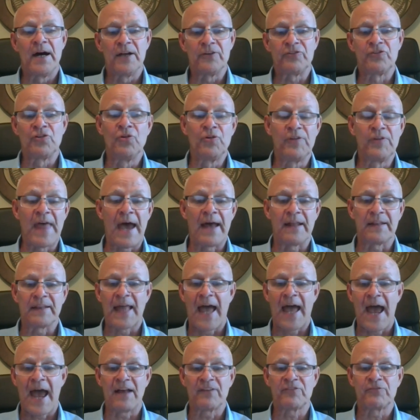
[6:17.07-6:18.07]
to that
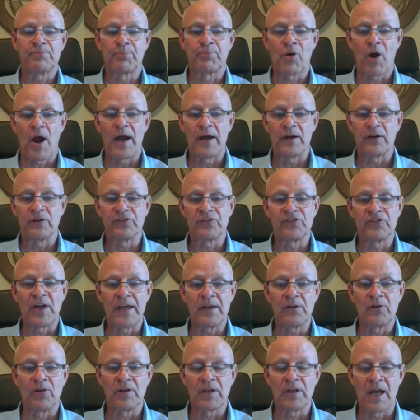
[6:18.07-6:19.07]
last prior
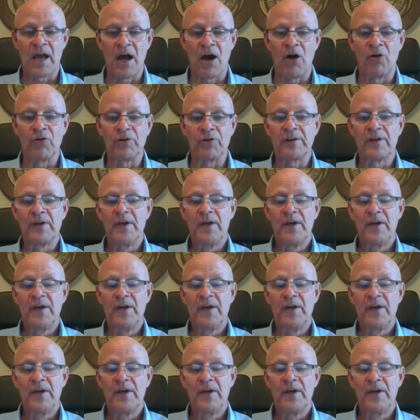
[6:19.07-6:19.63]
cycle count